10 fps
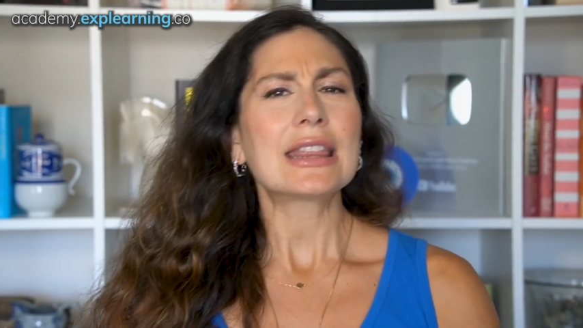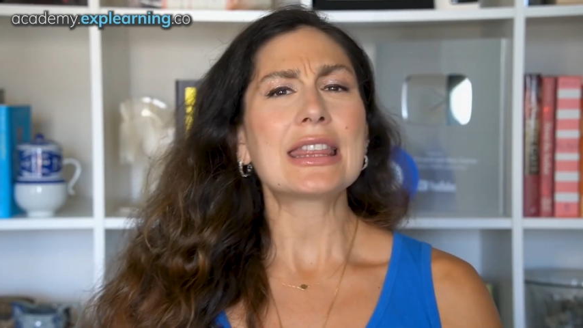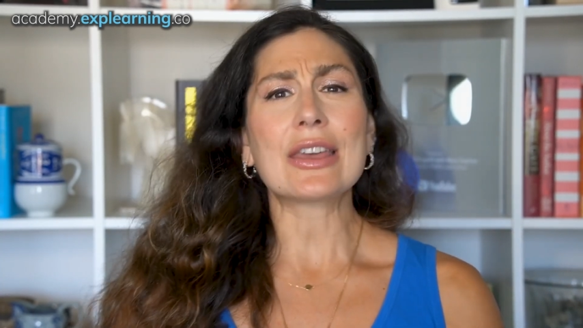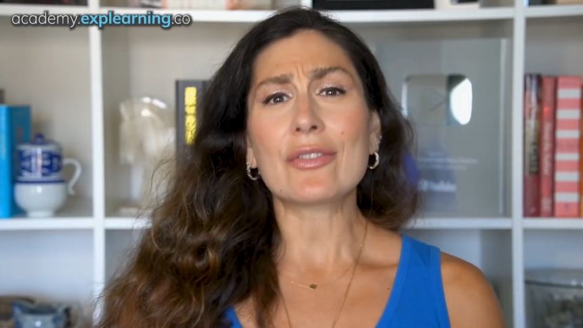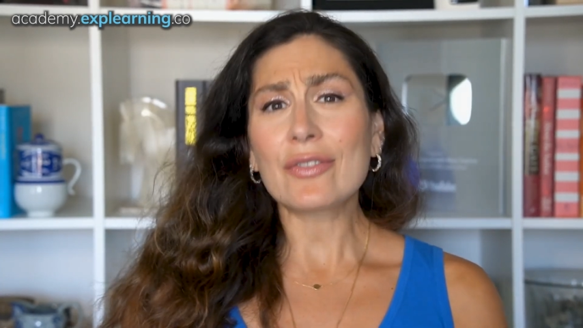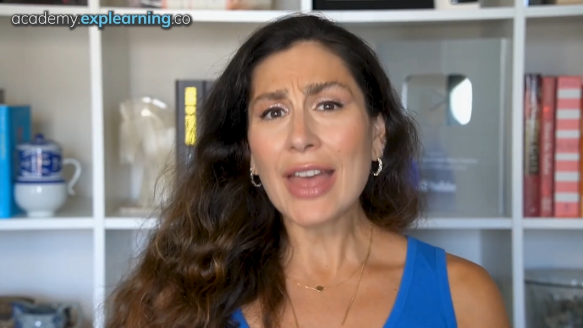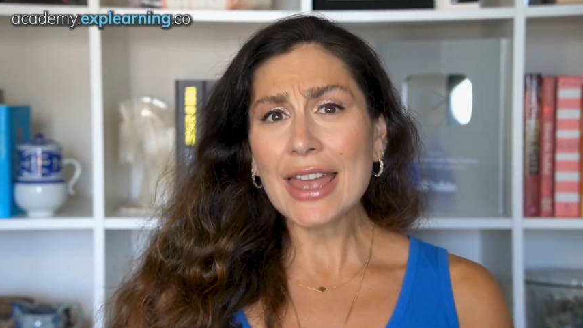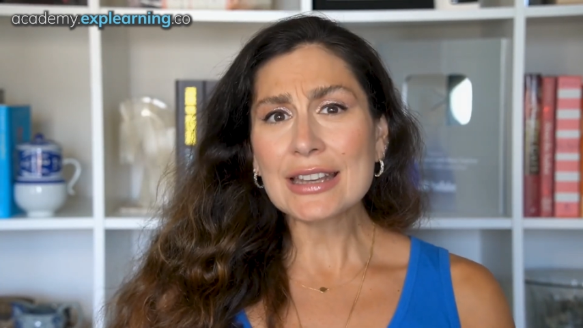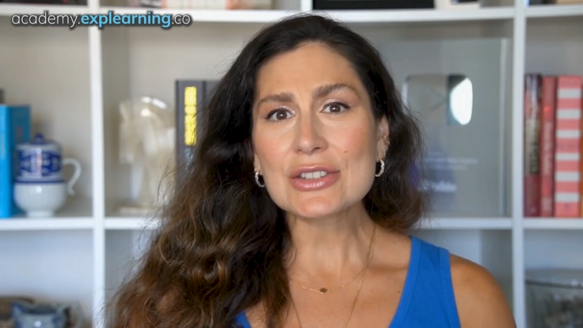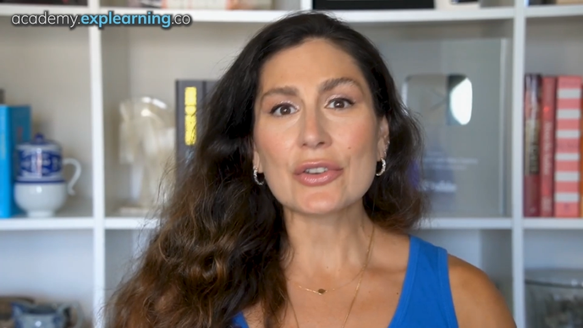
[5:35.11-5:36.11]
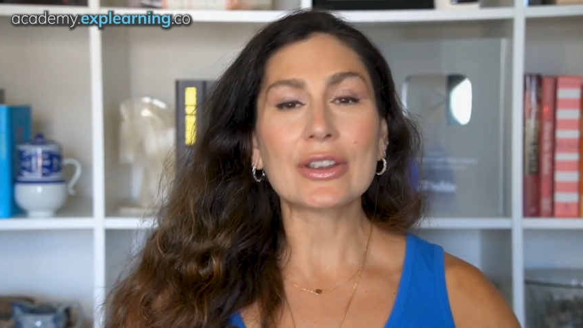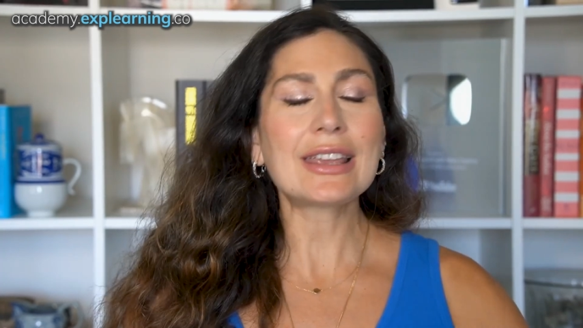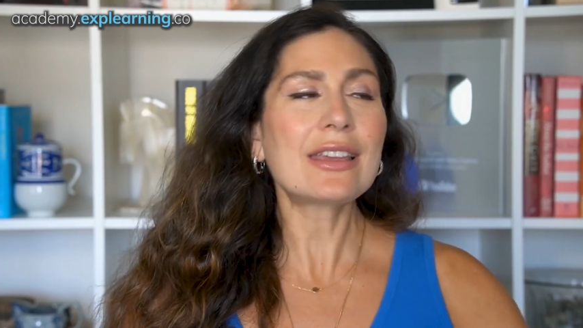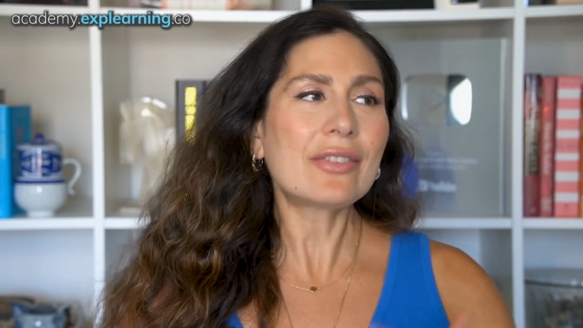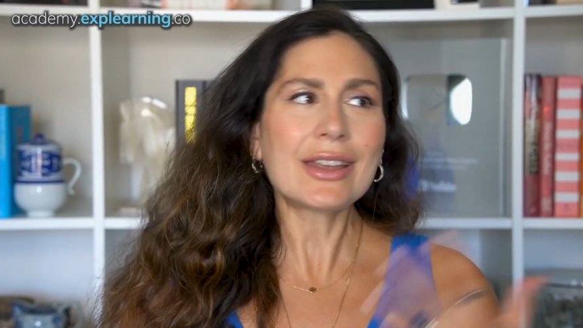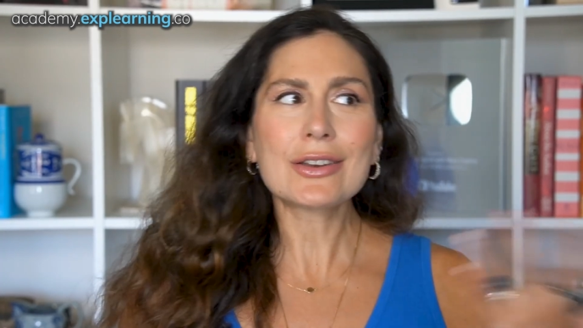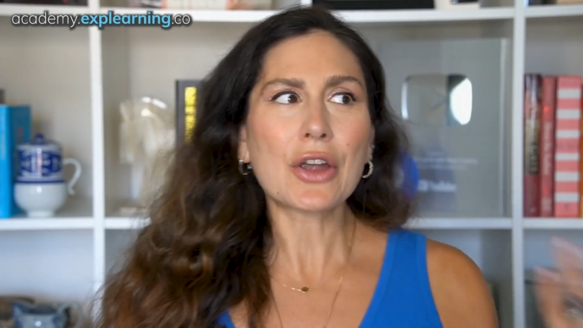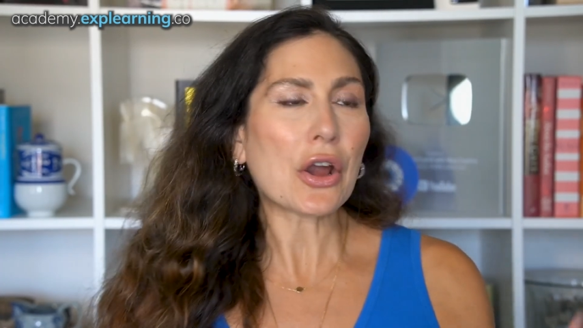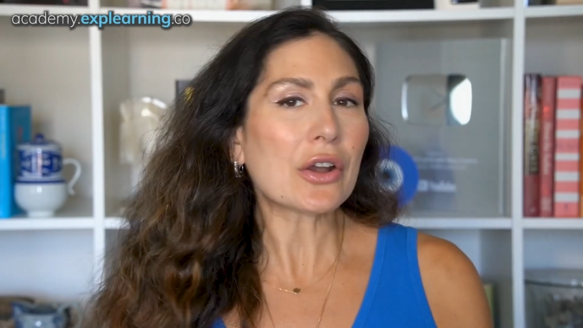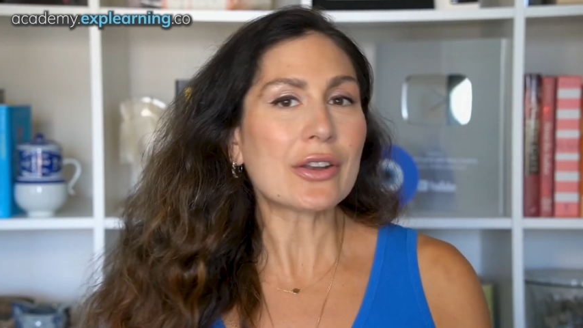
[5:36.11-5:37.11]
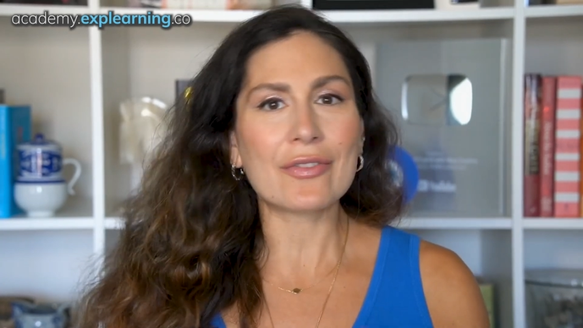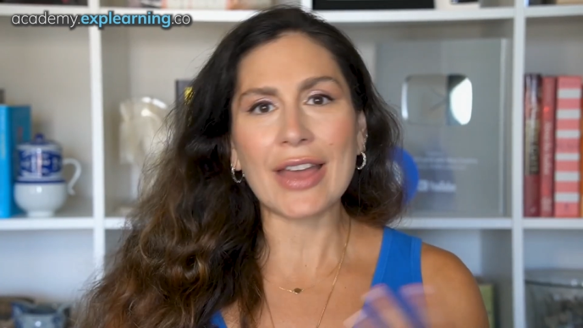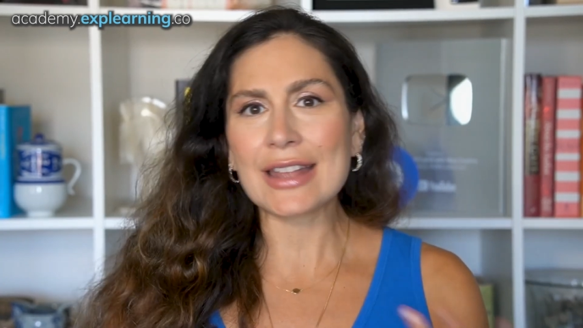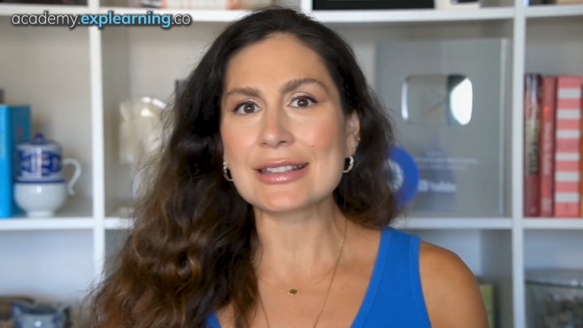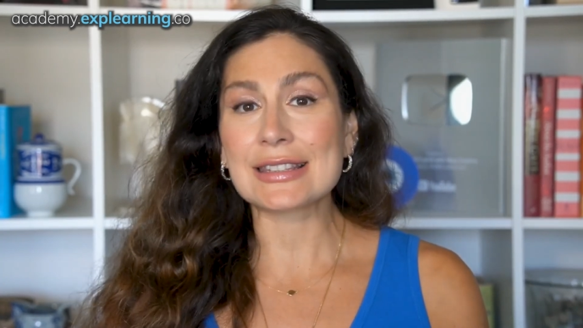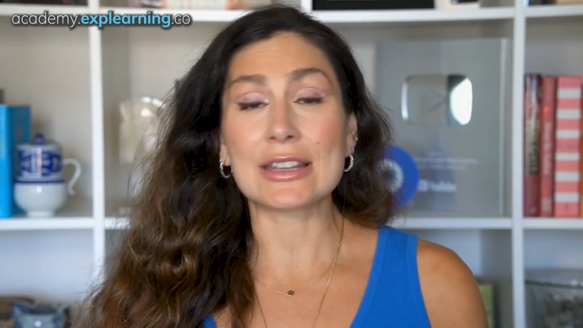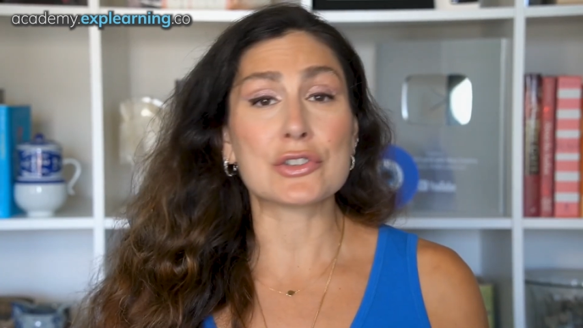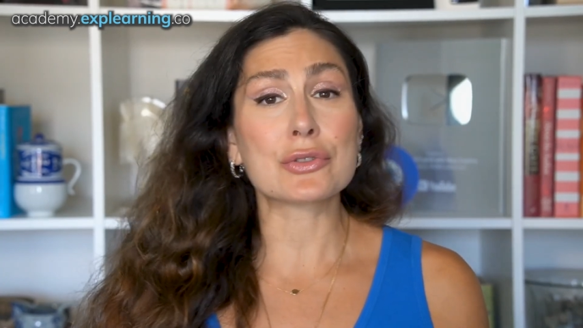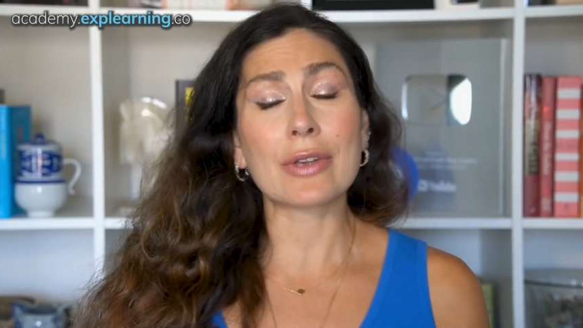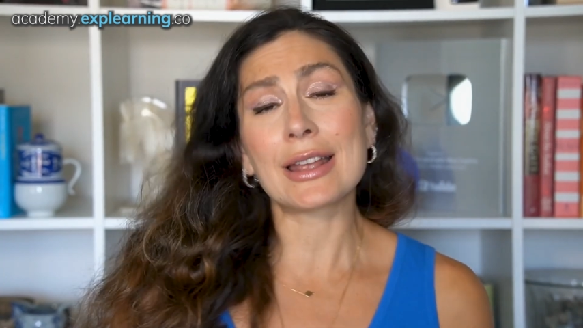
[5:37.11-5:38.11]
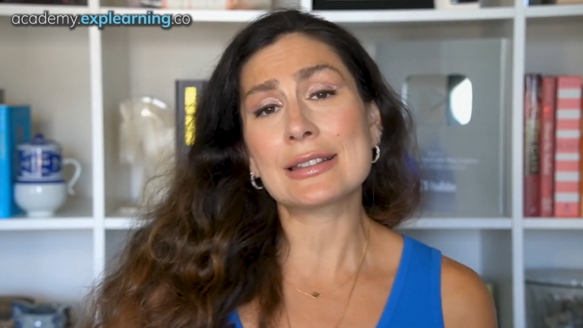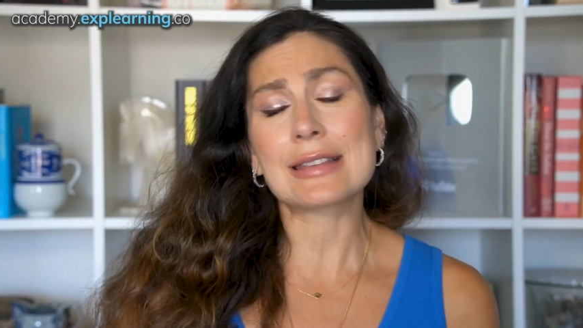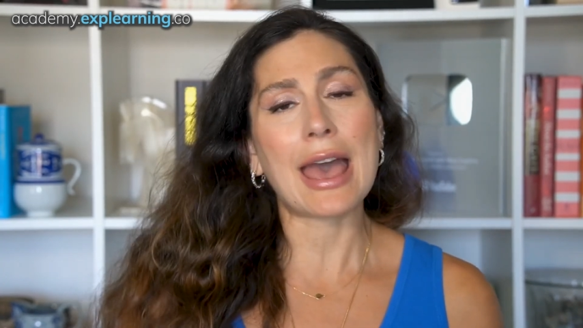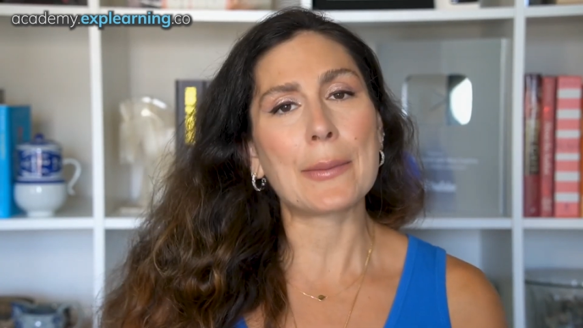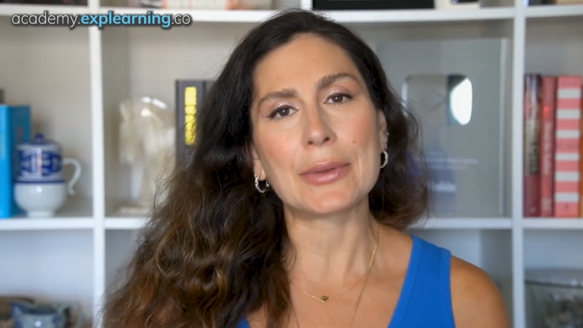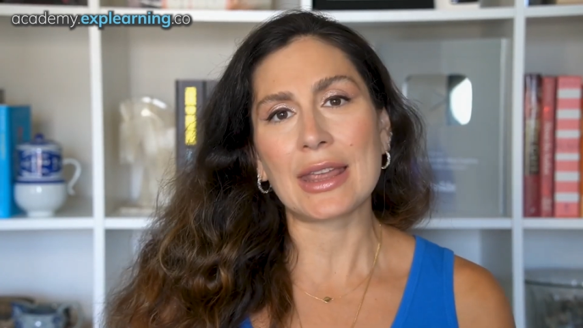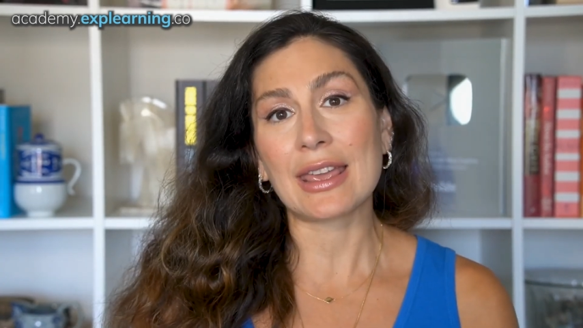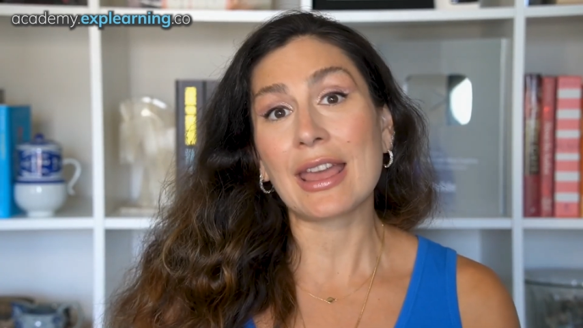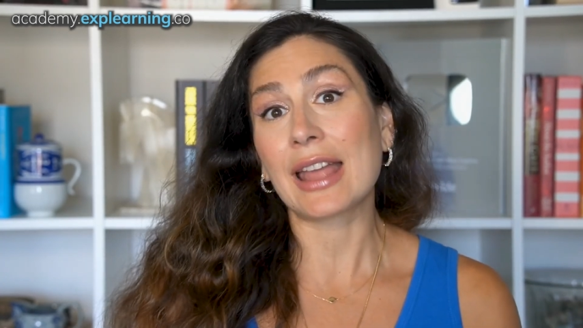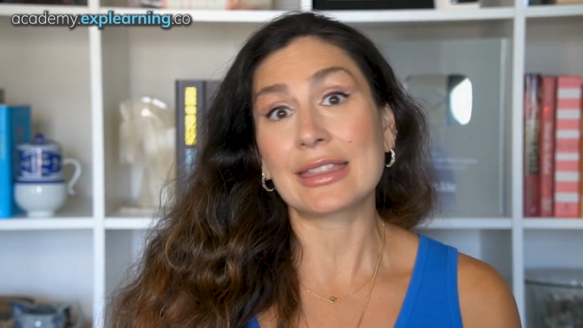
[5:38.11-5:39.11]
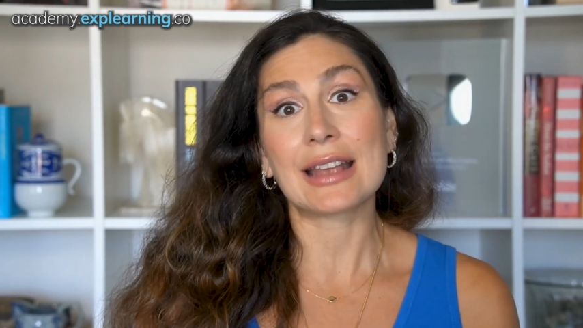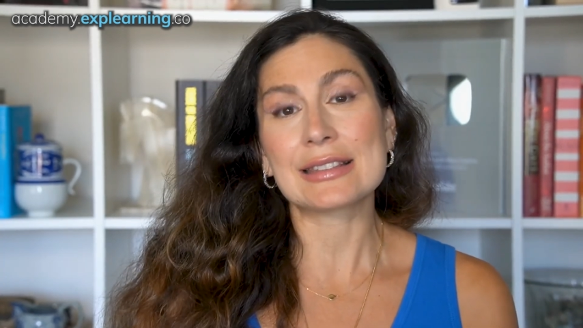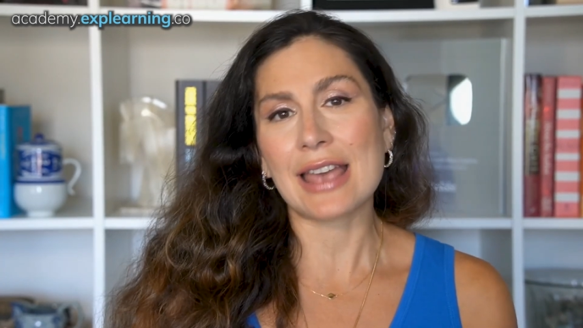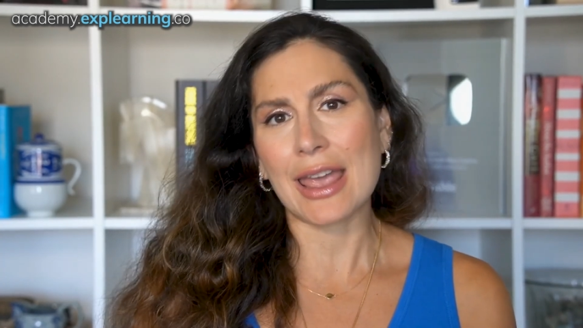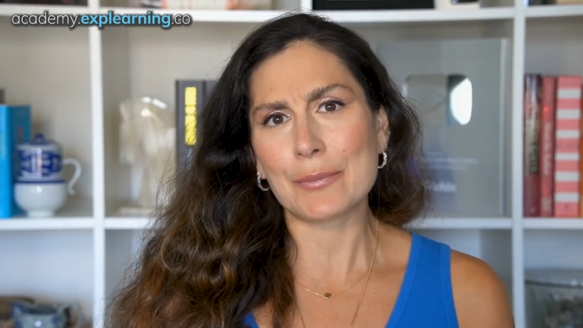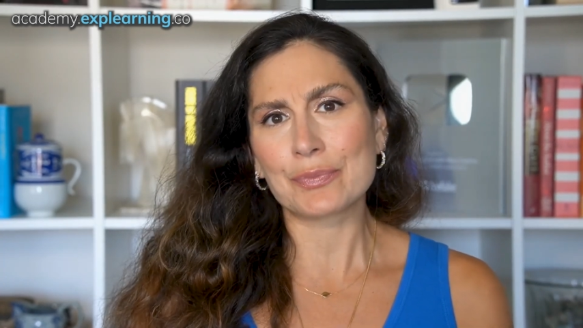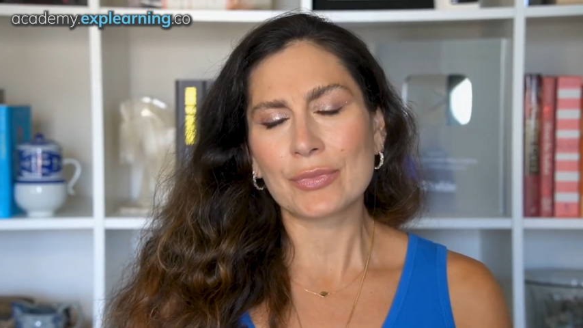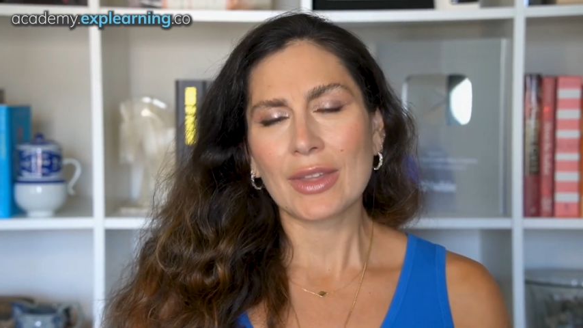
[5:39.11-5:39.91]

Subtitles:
the event, or even current events and trends happening at that time.